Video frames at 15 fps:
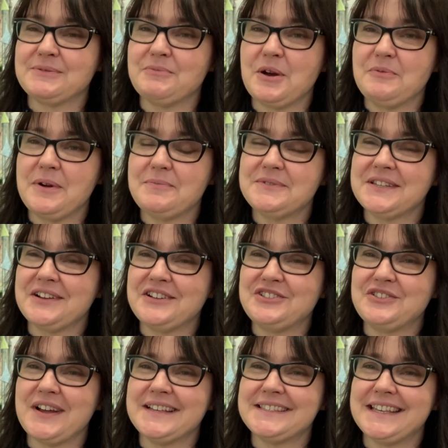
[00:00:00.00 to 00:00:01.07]
My website
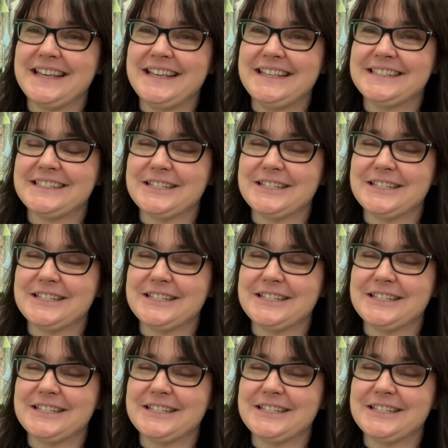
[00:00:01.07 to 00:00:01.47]
address is